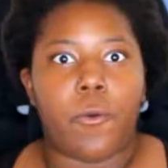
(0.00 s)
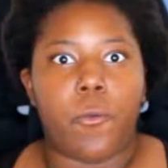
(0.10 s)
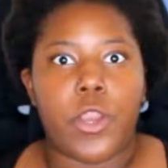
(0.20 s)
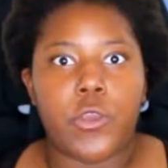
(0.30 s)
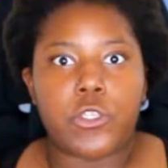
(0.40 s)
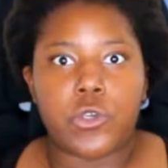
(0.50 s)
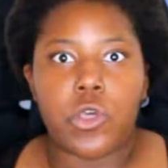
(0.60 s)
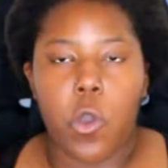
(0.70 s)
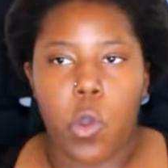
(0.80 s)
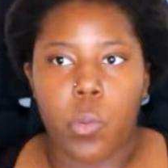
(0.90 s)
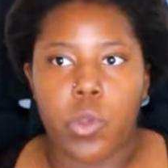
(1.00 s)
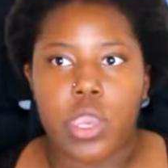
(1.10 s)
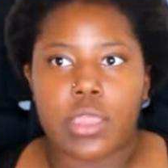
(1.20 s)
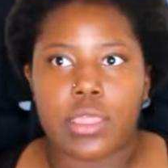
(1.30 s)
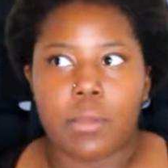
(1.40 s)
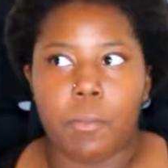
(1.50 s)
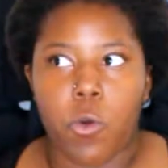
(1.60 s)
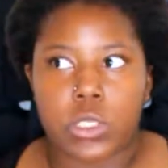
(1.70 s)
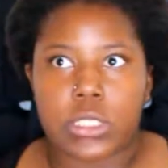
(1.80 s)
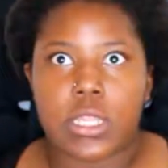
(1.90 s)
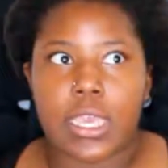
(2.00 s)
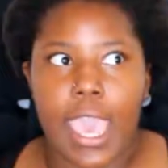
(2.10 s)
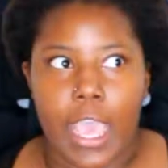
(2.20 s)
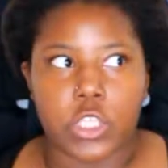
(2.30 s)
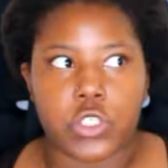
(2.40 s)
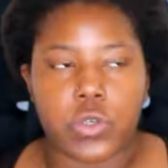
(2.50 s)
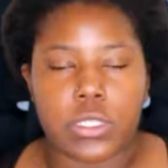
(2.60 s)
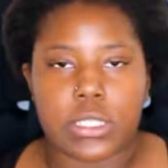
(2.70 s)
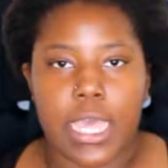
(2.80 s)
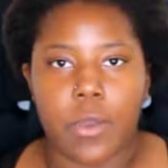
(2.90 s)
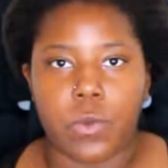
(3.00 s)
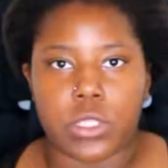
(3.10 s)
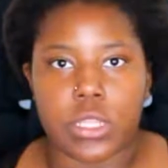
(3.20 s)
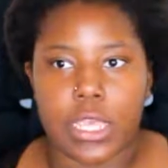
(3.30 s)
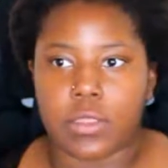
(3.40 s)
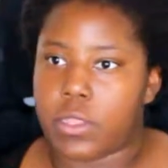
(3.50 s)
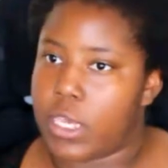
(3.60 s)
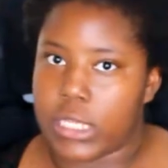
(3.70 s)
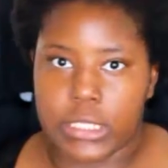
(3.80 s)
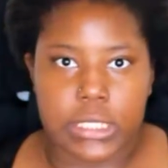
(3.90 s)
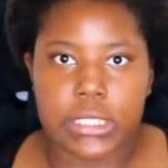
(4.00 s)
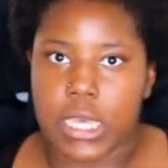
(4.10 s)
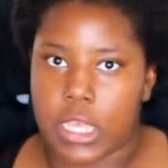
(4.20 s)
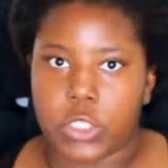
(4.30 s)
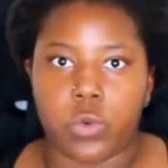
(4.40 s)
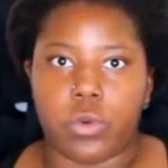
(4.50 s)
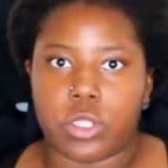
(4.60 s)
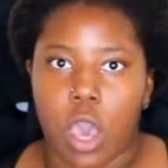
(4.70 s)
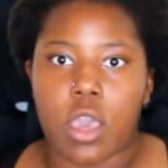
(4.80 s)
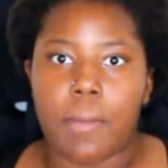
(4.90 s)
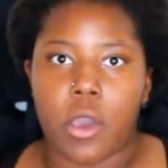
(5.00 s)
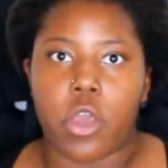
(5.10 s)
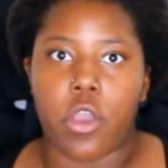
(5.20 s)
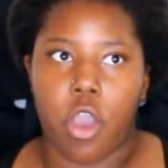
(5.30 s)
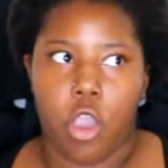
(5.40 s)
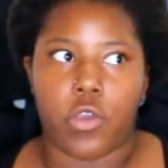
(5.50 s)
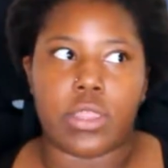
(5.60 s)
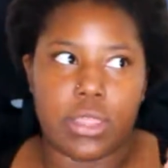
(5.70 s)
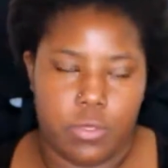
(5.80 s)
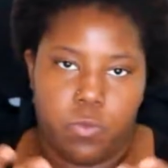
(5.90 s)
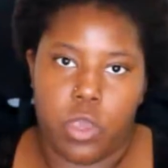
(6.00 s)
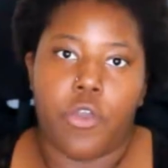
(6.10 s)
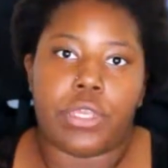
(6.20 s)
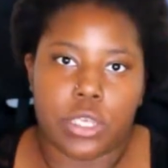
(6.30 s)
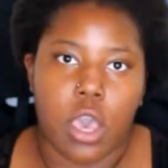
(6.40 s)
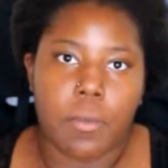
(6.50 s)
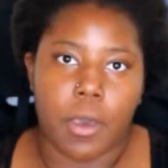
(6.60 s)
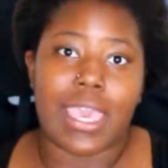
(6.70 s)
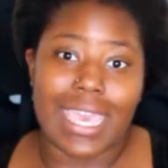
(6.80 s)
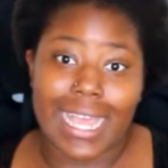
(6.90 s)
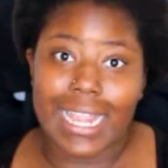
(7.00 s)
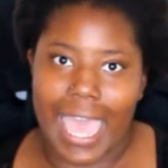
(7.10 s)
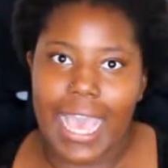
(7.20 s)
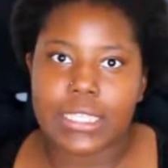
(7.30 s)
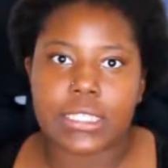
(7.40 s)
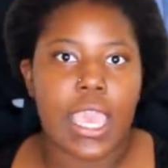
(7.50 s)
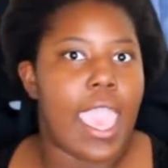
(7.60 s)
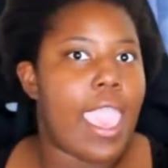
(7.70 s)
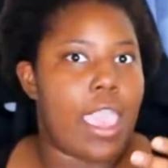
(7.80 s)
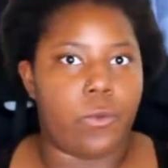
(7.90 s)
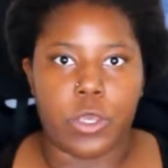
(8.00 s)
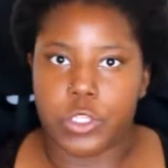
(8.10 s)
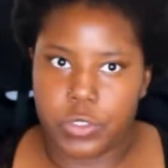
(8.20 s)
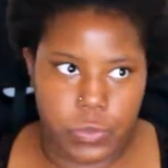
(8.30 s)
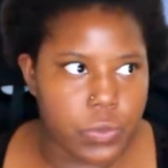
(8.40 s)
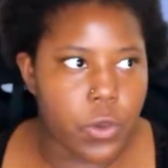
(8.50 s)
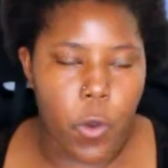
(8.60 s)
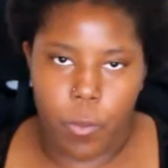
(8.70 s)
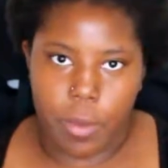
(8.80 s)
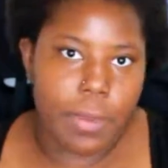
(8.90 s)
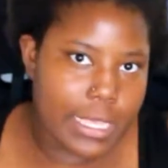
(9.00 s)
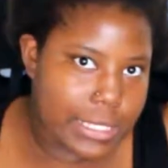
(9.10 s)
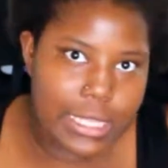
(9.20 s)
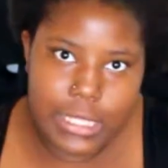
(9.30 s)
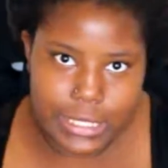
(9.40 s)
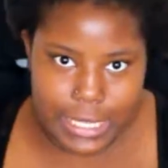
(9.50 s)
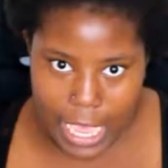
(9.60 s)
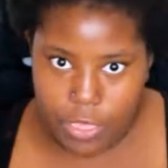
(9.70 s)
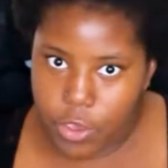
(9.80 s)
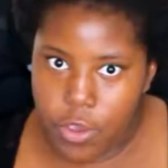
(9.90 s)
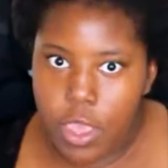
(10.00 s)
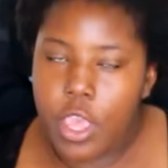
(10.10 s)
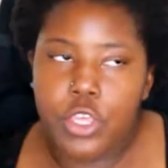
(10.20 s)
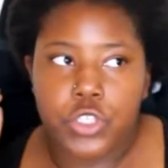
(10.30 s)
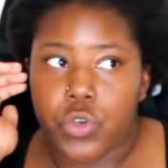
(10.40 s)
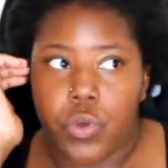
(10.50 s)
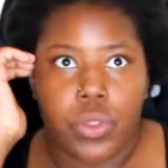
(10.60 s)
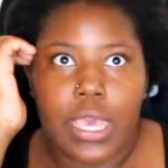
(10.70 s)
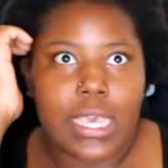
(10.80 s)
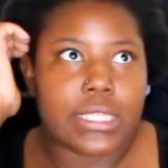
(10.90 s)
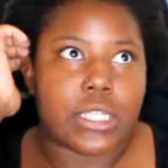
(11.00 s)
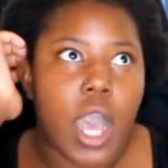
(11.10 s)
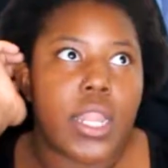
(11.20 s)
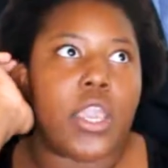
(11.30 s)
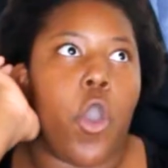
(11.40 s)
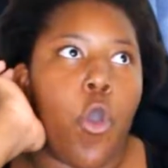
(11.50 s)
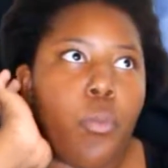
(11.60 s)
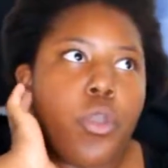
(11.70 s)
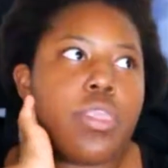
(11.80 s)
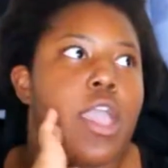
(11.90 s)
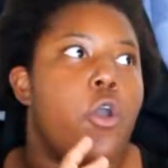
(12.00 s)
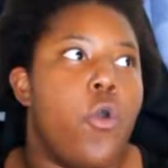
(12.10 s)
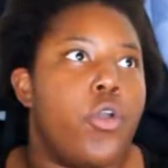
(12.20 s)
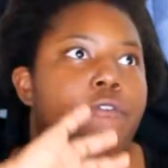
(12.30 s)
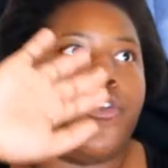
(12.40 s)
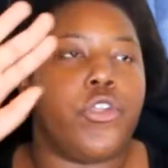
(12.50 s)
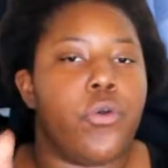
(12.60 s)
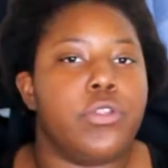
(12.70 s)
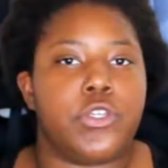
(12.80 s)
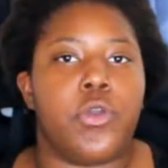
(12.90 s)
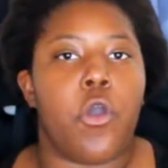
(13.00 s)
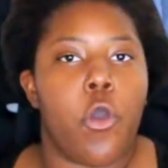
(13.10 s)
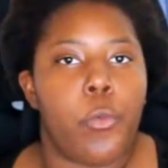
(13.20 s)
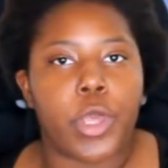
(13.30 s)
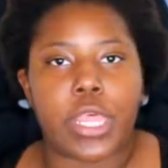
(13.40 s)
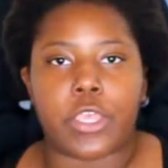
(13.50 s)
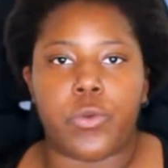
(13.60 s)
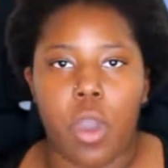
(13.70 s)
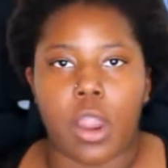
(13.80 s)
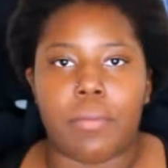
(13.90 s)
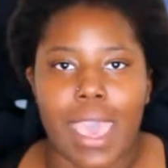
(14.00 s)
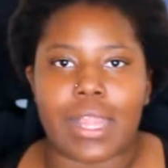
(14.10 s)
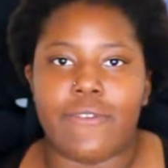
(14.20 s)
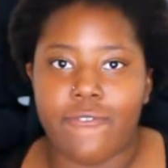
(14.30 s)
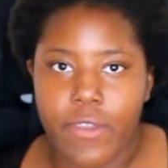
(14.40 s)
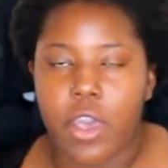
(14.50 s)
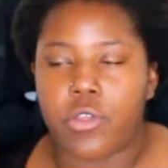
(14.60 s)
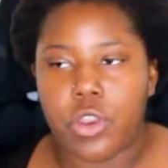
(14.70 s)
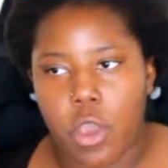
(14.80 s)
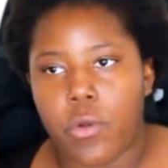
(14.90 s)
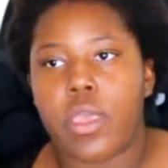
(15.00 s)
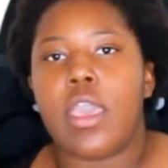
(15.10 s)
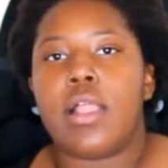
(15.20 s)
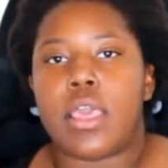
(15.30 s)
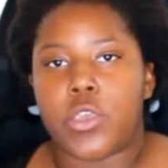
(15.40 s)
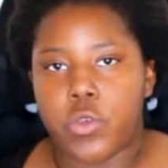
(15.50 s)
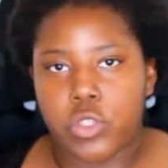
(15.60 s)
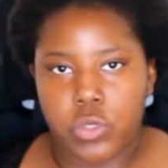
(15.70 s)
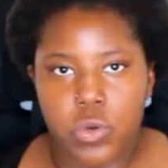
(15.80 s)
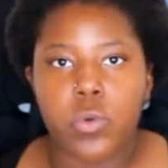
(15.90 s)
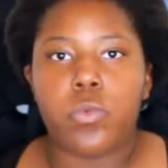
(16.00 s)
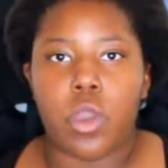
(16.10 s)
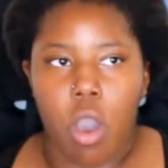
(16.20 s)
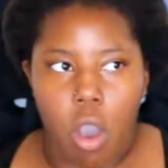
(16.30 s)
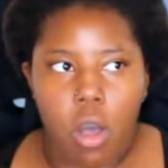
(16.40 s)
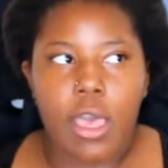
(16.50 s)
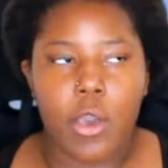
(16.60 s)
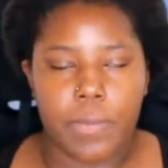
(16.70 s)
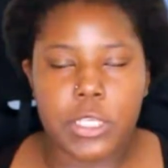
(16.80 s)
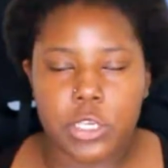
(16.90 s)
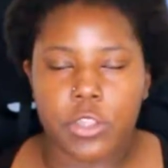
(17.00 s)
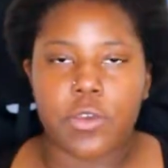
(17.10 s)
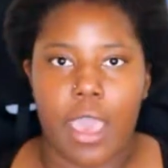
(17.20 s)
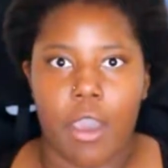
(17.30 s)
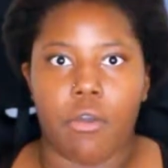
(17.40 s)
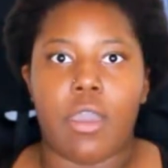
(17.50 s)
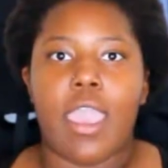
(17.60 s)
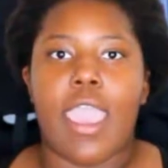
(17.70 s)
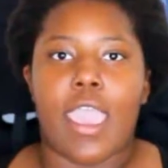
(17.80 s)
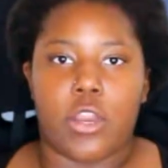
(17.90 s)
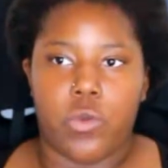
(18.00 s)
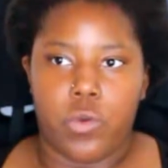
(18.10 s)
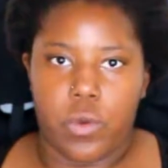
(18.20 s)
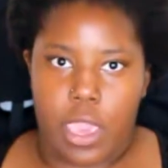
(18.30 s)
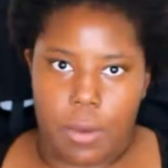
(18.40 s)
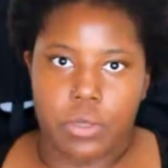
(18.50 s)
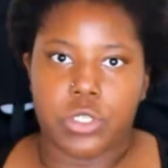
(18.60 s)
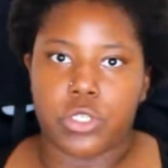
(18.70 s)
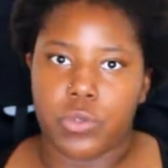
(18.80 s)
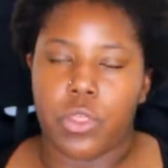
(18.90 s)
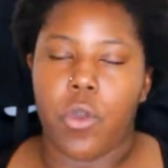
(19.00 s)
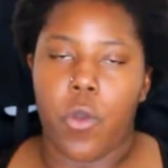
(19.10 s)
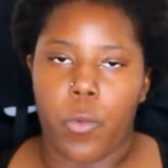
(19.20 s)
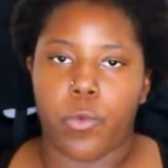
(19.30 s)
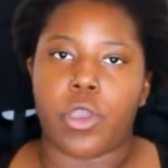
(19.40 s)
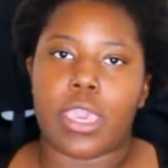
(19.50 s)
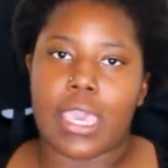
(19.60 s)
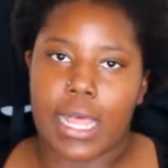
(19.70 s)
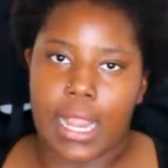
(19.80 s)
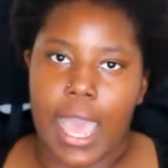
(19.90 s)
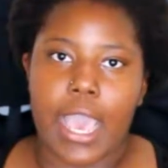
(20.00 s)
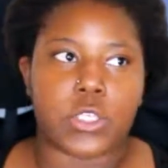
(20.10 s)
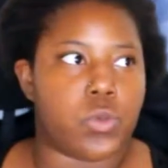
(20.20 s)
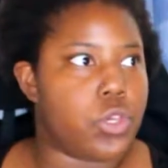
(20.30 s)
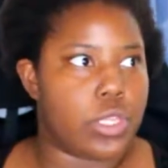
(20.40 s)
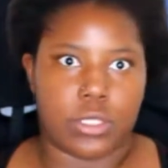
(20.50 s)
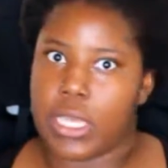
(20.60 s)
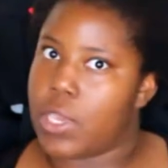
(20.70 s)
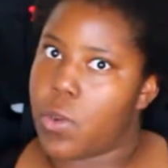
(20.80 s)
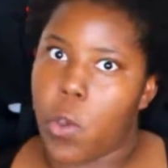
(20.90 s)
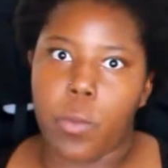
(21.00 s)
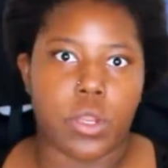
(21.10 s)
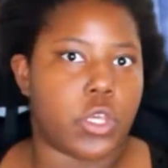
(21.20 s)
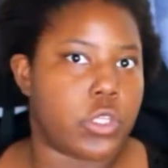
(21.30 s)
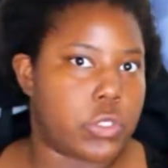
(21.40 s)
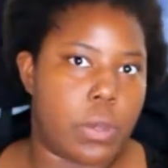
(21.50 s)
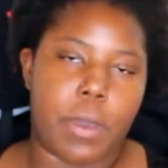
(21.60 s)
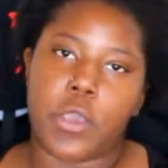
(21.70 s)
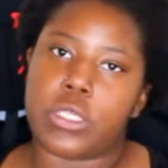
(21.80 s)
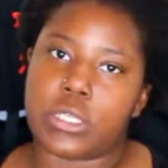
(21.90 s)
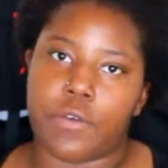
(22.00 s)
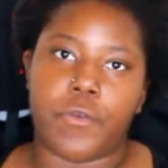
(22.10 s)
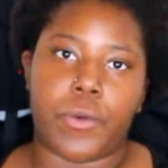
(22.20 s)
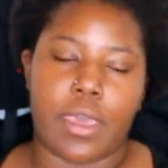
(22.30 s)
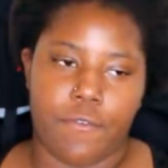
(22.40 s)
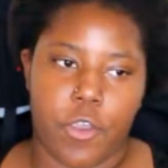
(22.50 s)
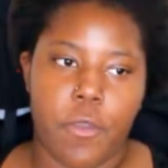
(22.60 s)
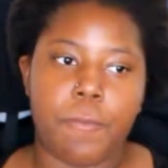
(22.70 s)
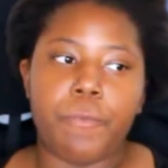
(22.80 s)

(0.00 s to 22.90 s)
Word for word: when you do the homework, most of the answers that they discuss or we talk about are we already talked about in class, and we do the homework basically together. So like it's not like homework that, oh, if you don't do your homework, like you automatically fail. No, like you do, we all help each other out, and you're able to do the homework in class, or you can take it home and you can do it by yourself or whatever.